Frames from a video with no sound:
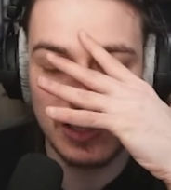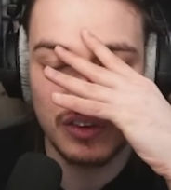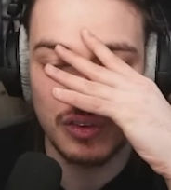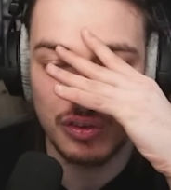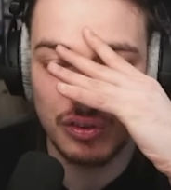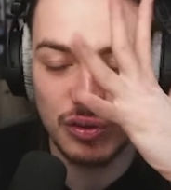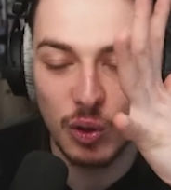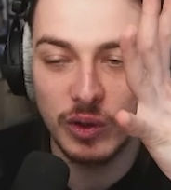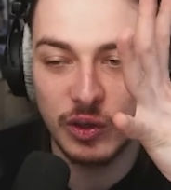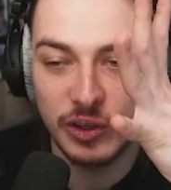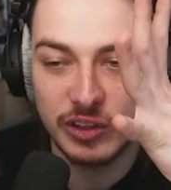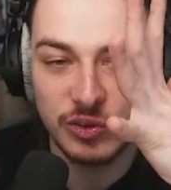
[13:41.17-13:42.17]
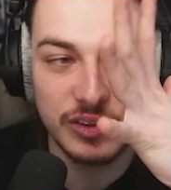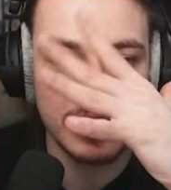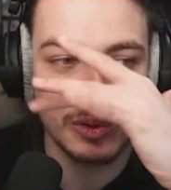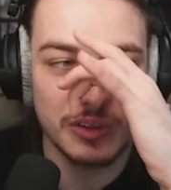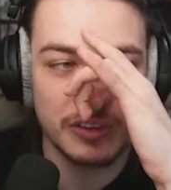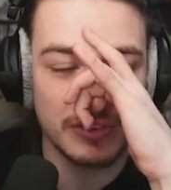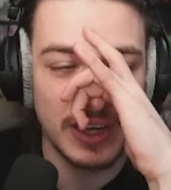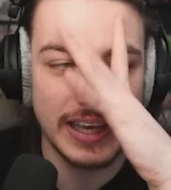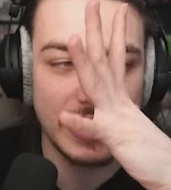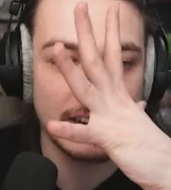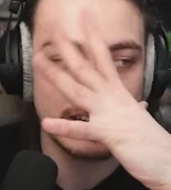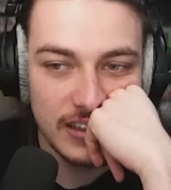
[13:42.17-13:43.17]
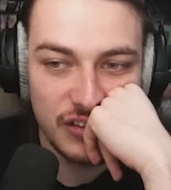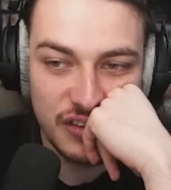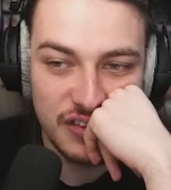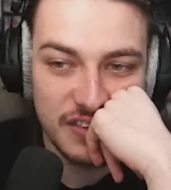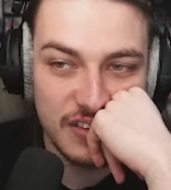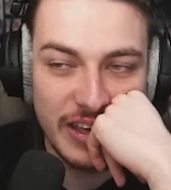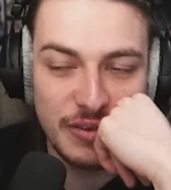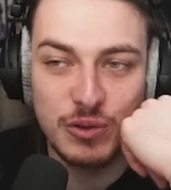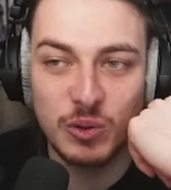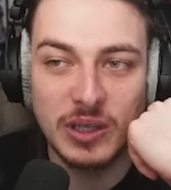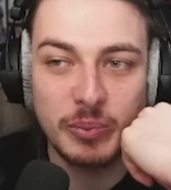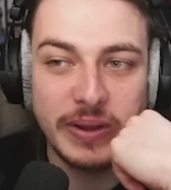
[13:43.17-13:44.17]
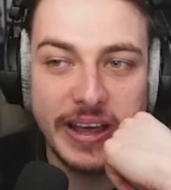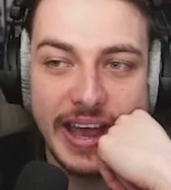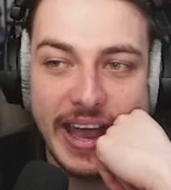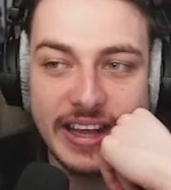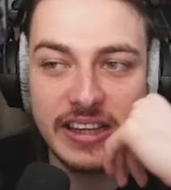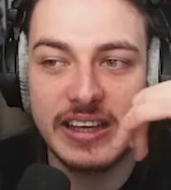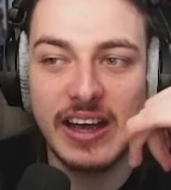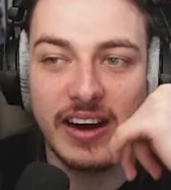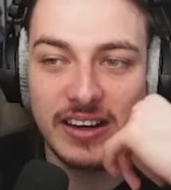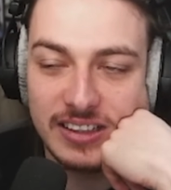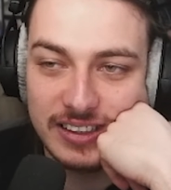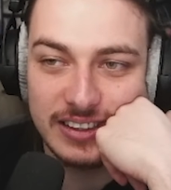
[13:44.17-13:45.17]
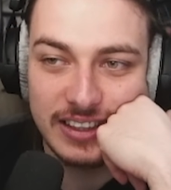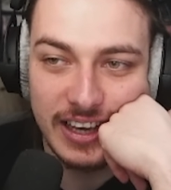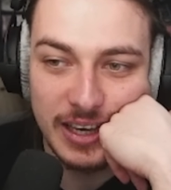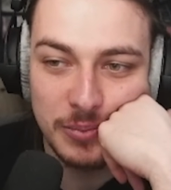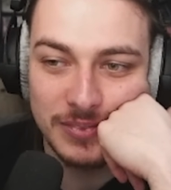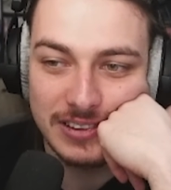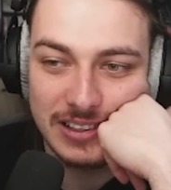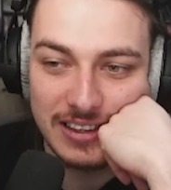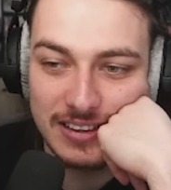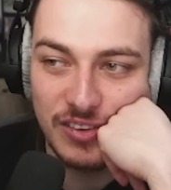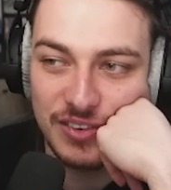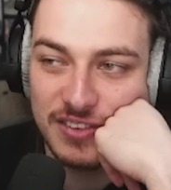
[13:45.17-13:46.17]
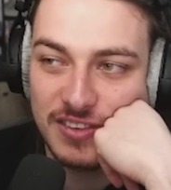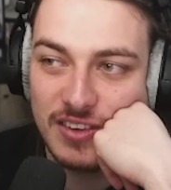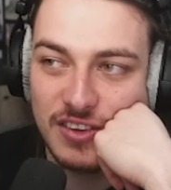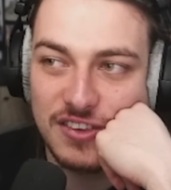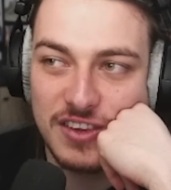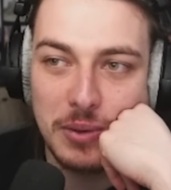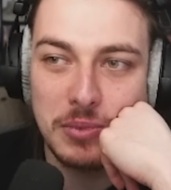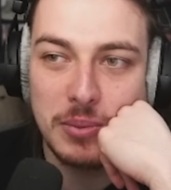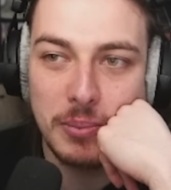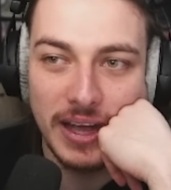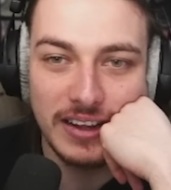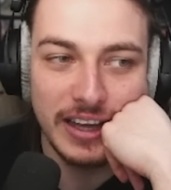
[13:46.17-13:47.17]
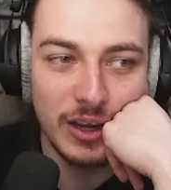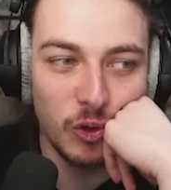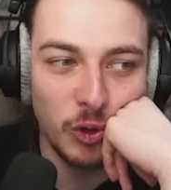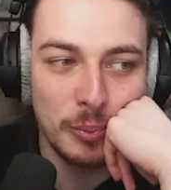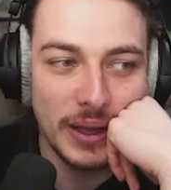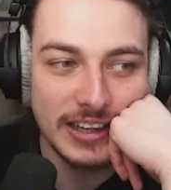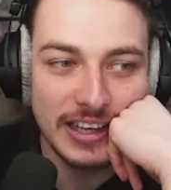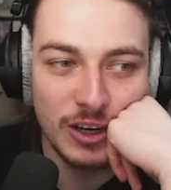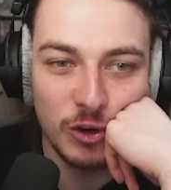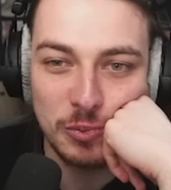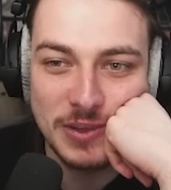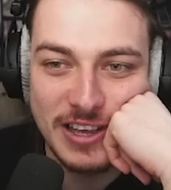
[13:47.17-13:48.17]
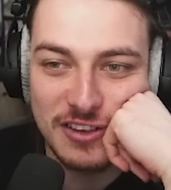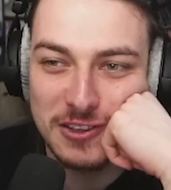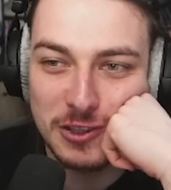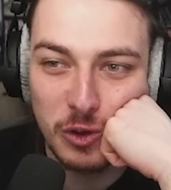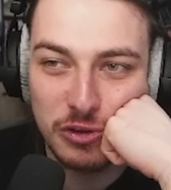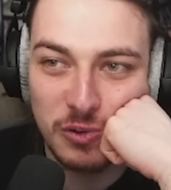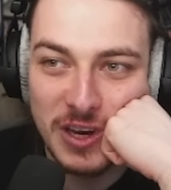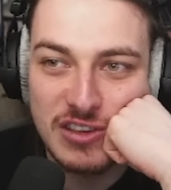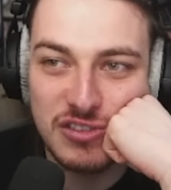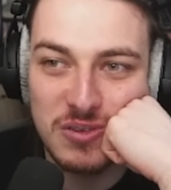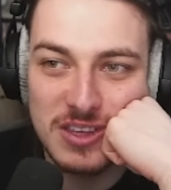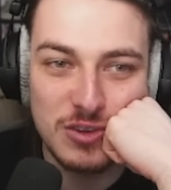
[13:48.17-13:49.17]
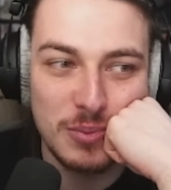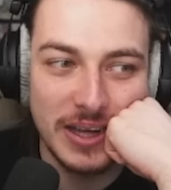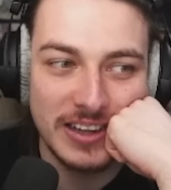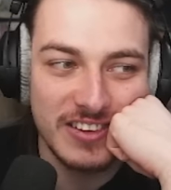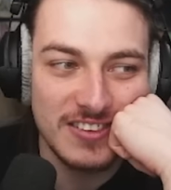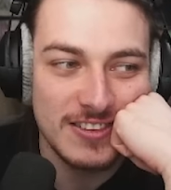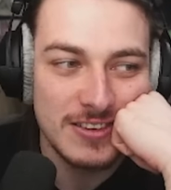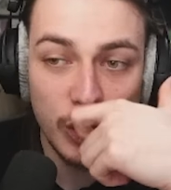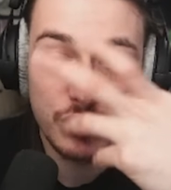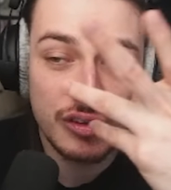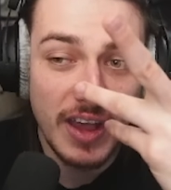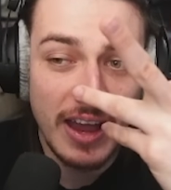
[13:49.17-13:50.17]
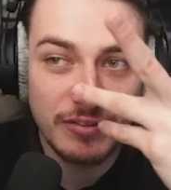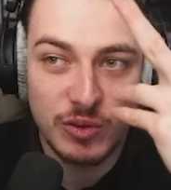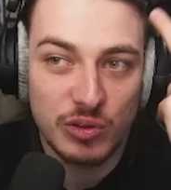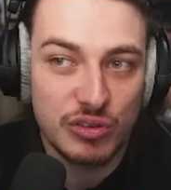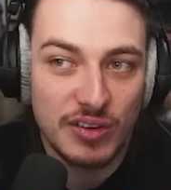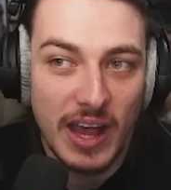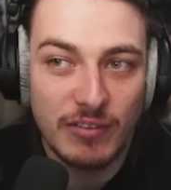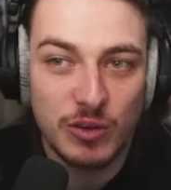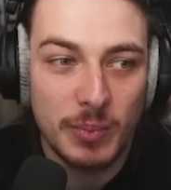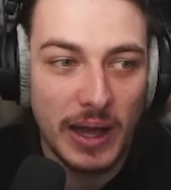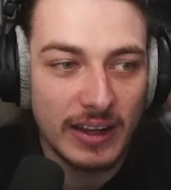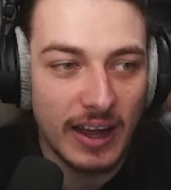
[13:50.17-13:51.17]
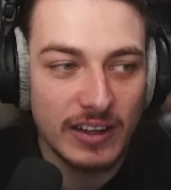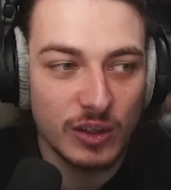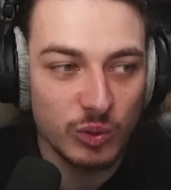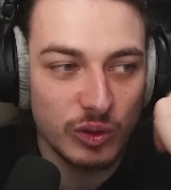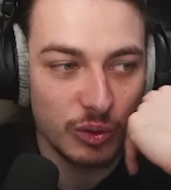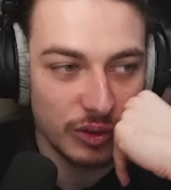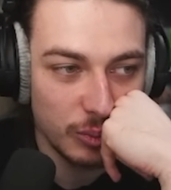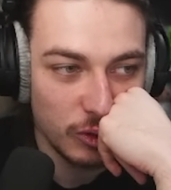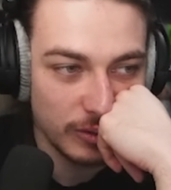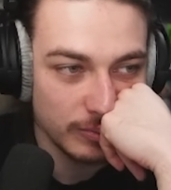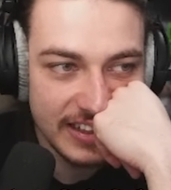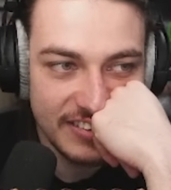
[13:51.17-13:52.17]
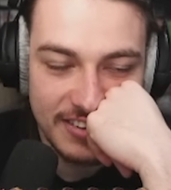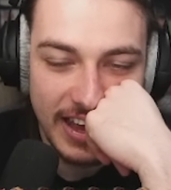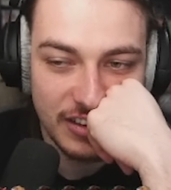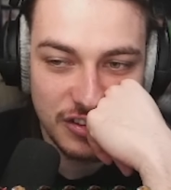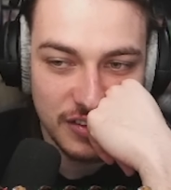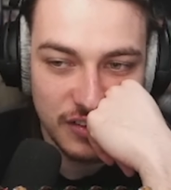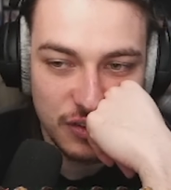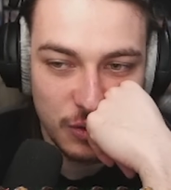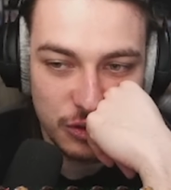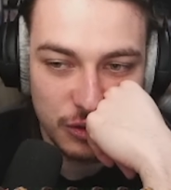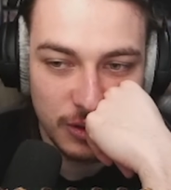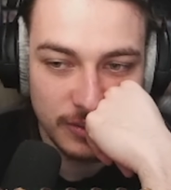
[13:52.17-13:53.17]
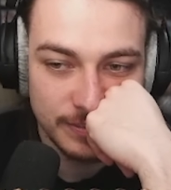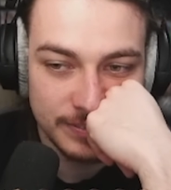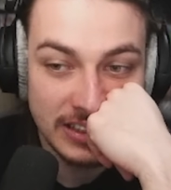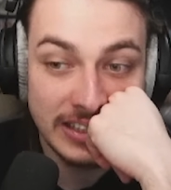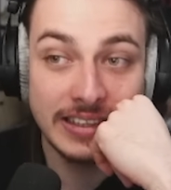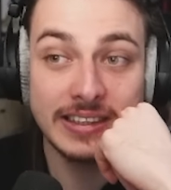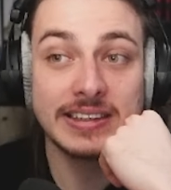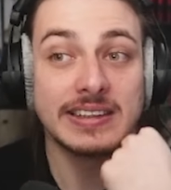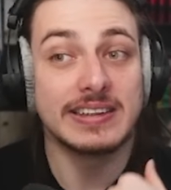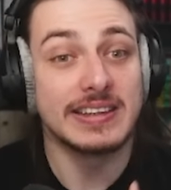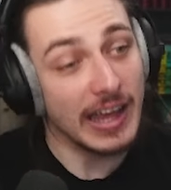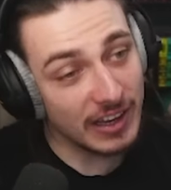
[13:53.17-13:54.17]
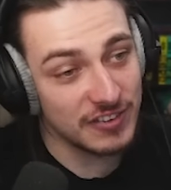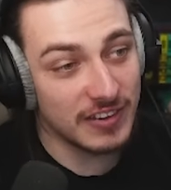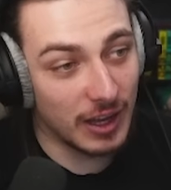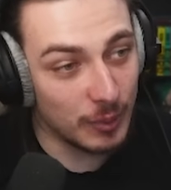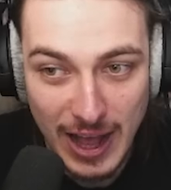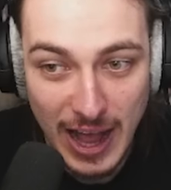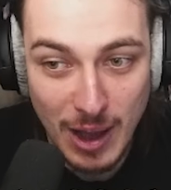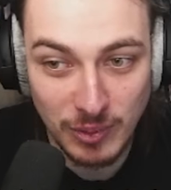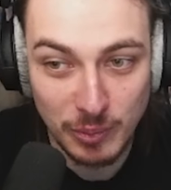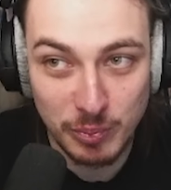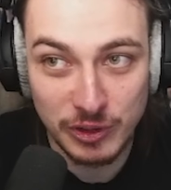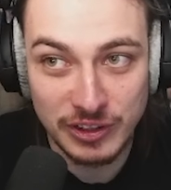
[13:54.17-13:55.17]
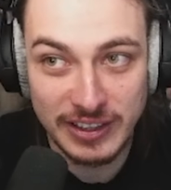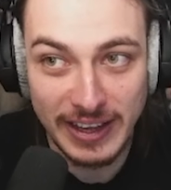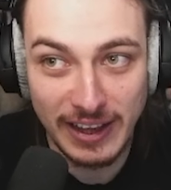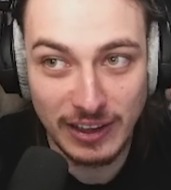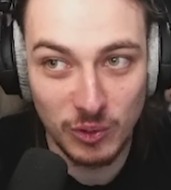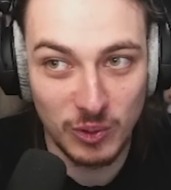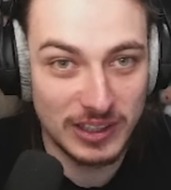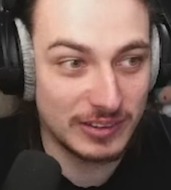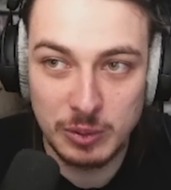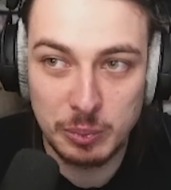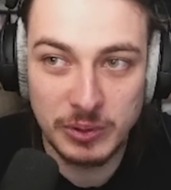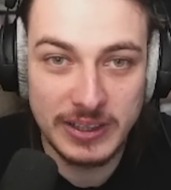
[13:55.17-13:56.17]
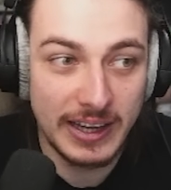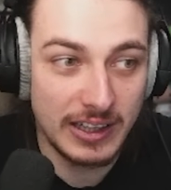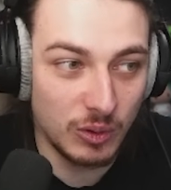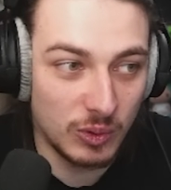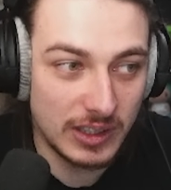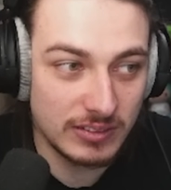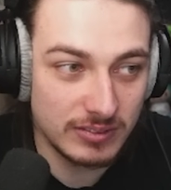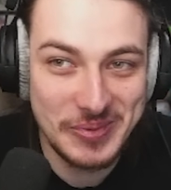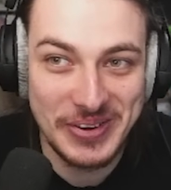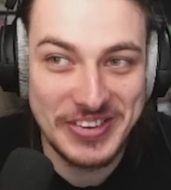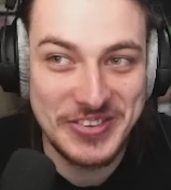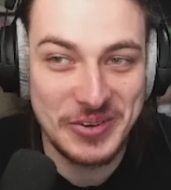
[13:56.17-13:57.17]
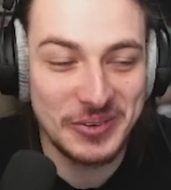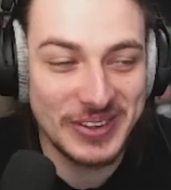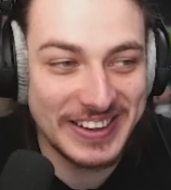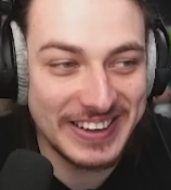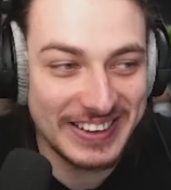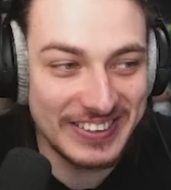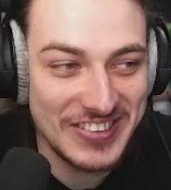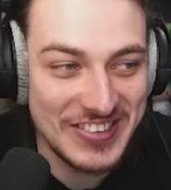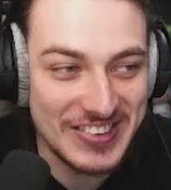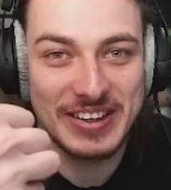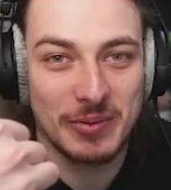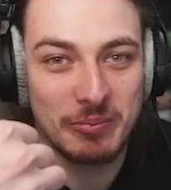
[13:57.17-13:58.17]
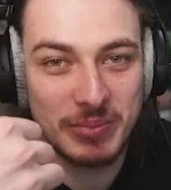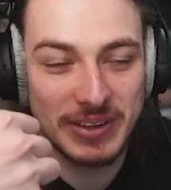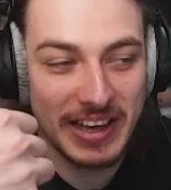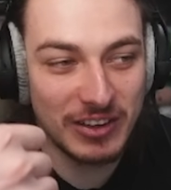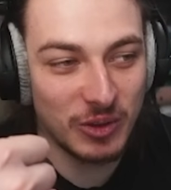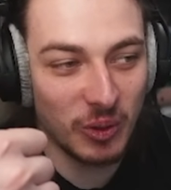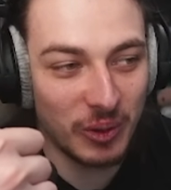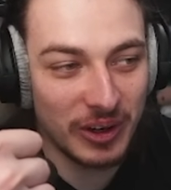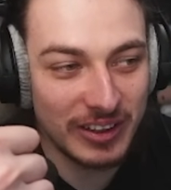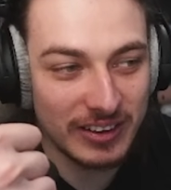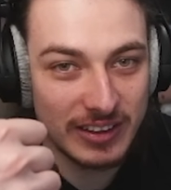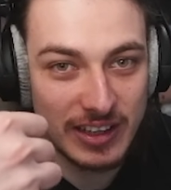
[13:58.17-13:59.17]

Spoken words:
It's just so annoying to deal with. I hate it. It's just, if you want to play any character in the game that is semi-melee or plays close range, you need to ban this. You just have to. You just have to ban either Luna or Namor. It's actually so strong. Next up, I'm gonna put the Hela one. Bro, it's so ridiculous. Play Thor.